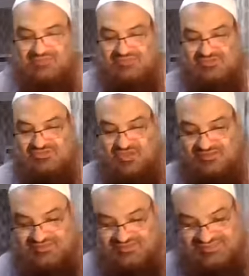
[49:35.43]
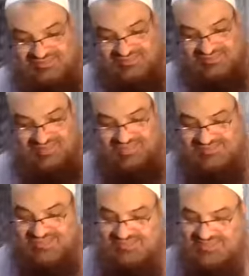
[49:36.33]
from the scholars, he
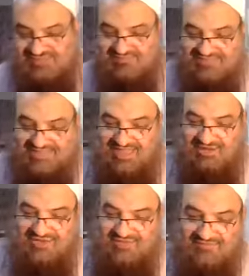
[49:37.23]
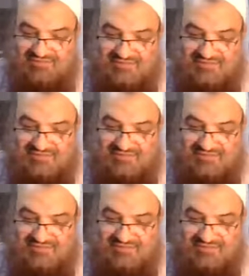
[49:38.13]
says in his fatawa,